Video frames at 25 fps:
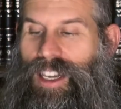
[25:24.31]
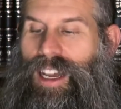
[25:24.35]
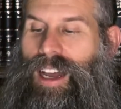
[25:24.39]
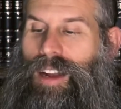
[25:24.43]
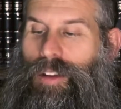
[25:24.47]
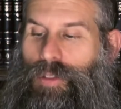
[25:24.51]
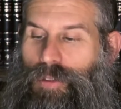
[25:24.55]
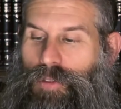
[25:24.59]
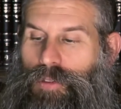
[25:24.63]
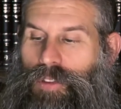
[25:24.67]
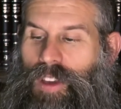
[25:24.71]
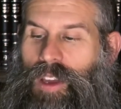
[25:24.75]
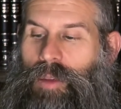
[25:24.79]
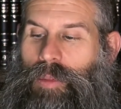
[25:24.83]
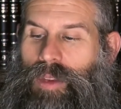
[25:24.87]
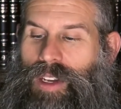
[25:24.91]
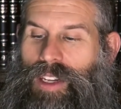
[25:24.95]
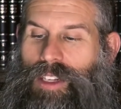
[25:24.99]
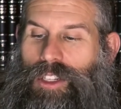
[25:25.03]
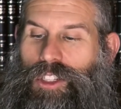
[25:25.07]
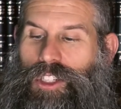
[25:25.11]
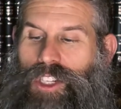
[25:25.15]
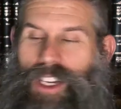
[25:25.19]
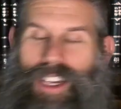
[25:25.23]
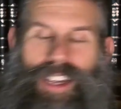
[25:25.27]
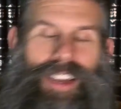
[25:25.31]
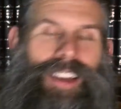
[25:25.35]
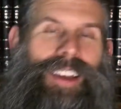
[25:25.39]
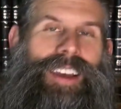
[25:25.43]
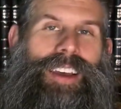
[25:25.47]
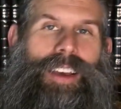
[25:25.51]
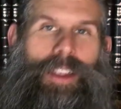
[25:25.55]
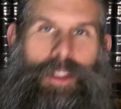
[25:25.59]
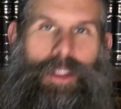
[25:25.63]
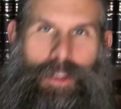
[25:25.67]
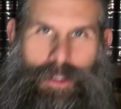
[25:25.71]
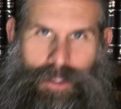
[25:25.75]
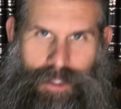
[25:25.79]
Alfei Menashe.
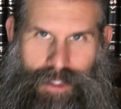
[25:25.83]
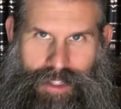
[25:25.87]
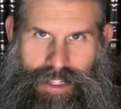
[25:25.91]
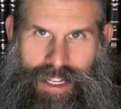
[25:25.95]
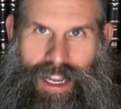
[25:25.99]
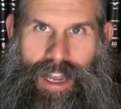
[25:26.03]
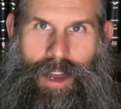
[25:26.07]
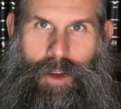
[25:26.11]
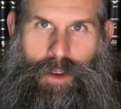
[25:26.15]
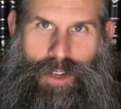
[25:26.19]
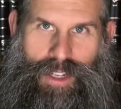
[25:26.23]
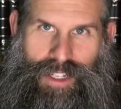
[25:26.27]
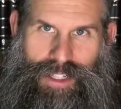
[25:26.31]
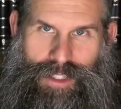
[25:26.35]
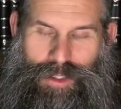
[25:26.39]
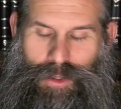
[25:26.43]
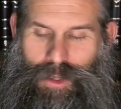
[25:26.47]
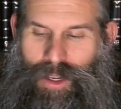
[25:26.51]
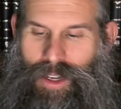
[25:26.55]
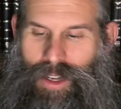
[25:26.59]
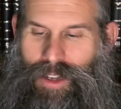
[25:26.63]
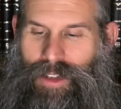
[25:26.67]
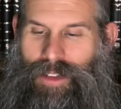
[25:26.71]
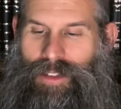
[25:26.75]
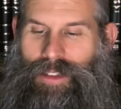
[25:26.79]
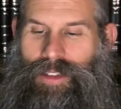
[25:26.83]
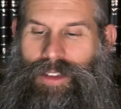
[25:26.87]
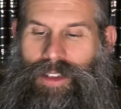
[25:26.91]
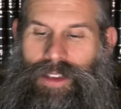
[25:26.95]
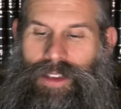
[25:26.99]
There's a town in Israel